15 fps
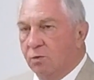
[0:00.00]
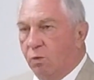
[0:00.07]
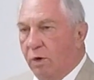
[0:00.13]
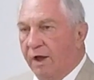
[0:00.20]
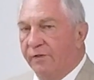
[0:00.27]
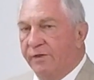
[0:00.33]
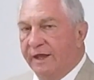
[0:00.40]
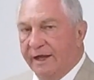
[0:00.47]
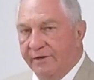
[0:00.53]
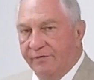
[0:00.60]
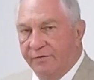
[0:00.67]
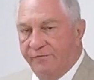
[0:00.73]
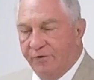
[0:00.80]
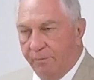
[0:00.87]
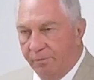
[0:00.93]
what,
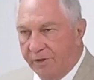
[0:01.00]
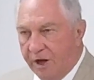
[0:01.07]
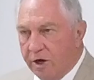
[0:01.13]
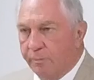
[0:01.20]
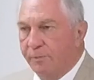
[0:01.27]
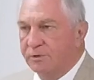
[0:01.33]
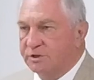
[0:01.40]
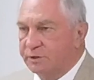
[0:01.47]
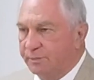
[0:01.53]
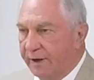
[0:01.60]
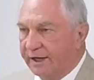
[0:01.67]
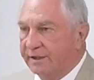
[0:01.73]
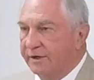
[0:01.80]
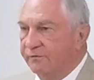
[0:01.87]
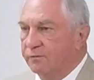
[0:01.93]
in, from their
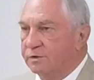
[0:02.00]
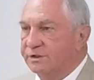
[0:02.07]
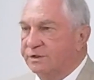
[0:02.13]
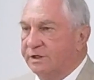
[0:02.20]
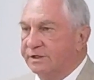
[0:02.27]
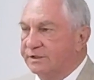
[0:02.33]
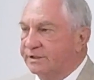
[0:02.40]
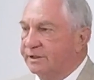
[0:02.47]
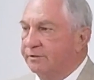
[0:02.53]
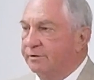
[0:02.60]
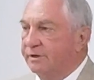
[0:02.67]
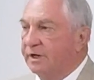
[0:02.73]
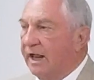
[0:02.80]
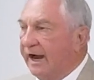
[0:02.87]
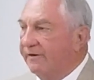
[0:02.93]
perspective, was
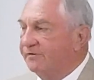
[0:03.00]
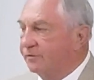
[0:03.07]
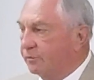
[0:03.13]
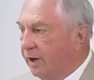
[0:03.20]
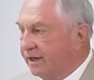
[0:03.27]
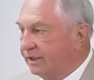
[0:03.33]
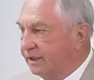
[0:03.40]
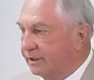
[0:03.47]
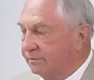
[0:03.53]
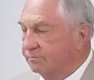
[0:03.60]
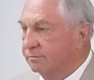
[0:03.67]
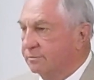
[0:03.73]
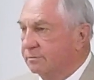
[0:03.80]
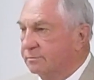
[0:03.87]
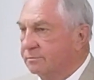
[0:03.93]
considered life threatening.
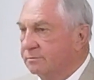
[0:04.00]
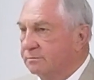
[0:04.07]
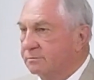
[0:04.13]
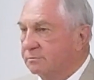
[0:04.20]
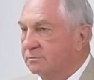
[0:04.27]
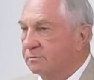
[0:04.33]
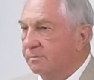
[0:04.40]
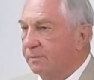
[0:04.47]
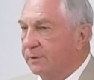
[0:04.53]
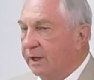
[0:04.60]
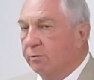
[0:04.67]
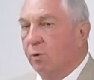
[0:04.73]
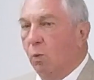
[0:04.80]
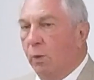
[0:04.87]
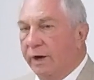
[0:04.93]
They
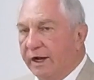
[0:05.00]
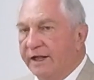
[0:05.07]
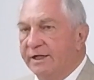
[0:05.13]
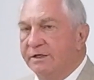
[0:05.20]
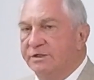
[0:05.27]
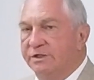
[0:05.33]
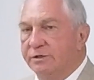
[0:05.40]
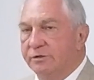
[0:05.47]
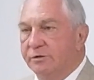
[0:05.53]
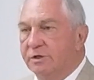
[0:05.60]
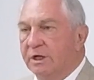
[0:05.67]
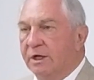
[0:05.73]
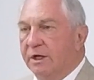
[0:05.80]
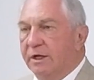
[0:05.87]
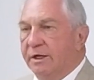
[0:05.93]
were willing
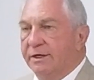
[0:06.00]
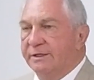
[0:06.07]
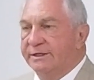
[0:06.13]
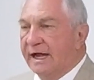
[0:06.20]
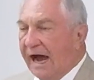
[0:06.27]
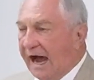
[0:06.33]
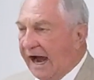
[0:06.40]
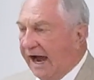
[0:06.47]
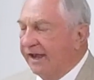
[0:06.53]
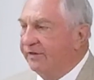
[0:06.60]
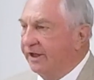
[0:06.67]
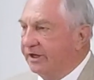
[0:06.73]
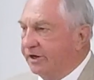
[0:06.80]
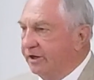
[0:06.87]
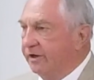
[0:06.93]
to die.
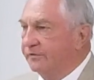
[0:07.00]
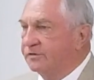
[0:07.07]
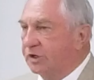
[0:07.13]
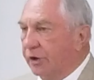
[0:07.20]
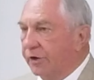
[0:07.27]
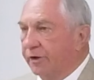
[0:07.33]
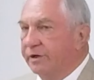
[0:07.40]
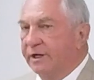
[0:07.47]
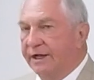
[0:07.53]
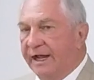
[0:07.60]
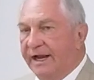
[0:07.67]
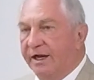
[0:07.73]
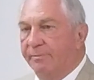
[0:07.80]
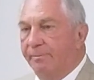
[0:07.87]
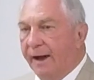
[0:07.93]
They could have turned and
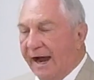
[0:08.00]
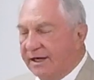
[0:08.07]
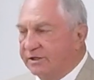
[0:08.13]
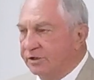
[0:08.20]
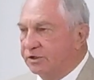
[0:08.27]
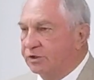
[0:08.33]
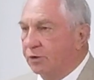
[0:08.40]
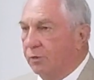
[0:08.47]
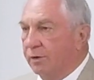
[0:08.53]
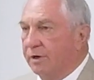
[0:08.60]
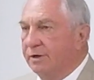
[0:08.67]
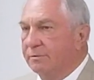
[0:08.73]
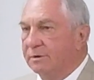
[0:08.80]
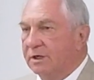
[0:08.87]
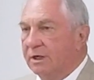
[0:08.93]
headed back to
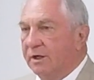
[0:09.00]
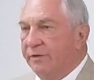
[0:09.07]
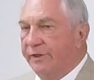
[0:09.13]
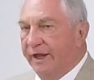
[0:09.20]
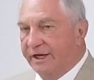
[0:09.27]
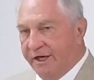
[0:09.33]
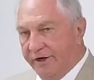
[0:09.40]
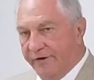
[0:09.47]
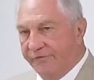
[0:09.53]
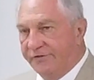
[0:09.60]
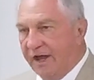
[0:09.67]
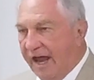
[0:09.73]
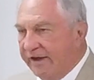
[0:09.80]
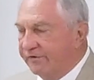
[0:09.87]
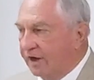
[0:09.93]
shore. They could have
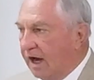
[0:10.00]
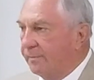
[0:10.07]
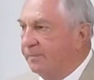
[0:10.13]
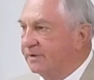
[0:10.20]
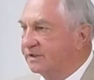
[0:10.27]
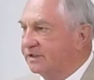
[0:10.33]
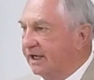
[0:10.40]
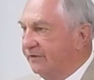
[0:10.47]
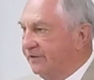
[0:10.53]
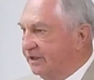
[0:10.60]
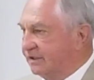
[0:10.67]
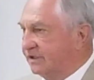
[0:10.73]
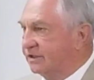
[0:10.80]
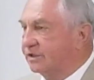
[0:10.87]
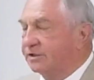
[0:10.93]
gave up and said,
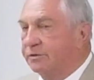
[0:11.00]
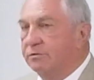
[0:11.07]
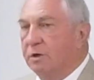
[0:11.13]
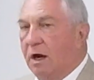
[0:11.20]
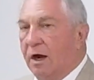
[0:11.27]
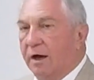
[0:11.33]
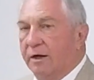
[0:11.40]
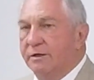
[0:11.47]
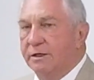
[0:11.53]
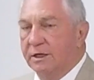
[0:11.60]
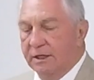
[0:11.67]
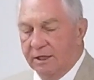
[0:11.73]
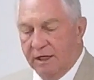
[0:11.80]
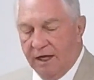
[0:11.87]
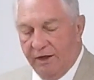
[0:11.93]
this is too hard.
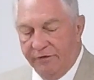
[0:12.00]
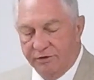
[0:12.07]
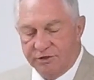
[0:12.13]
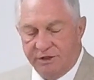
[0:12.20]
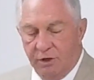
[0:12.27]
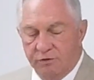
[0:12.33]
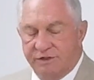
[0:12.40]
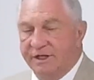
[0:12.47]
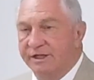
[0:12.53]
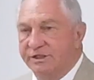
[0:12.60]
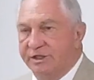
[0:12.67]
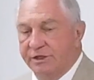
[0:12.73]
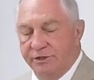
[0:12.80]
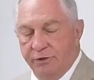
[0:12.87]
Uh, there's no sense in